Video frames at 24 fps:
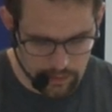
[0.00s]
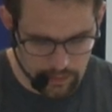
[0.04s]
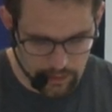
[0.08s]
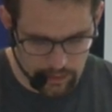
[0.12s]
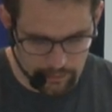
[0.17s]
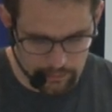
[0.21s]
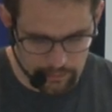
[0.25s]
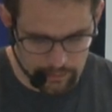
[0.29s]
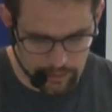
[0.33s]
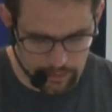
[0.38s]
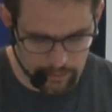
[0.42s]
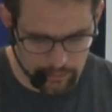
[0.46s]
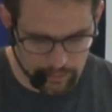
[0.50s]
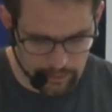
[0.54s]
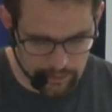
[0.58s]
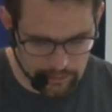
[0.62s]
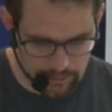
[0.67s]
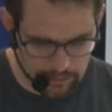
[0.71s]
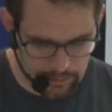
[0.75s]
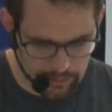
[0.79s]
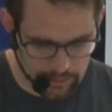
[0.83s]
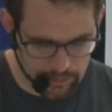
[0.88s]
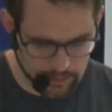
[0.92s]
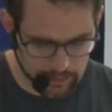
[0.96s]
I'm
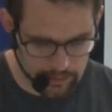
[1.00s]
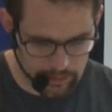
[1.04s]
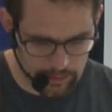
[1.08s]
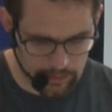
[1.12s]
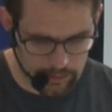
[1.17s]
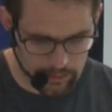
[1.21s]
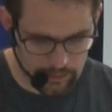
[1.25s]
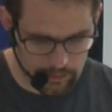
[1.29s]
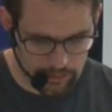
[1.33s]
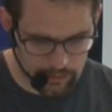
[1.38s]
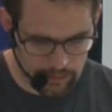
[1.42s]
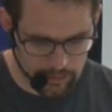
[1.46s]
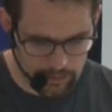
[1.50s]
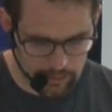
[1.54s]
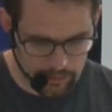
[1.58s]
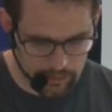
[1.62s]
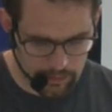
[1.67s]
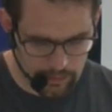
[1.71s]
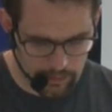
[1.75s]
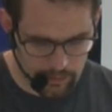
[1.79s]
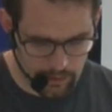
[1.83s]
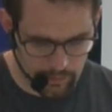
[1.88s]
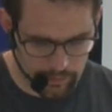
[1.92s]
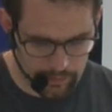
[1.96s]
actually just going to
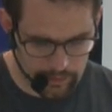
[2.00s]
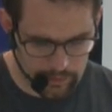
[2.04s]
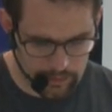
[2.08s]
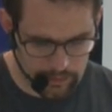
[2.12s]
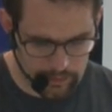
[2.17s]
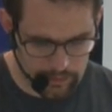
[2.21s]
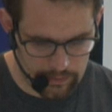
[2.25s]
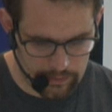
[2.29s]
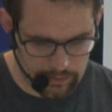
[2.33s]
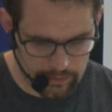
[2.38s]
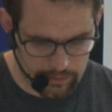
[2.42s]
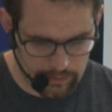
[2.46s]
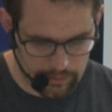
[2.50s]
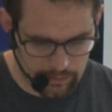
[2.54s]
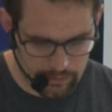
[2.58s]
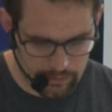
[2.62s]
copy this.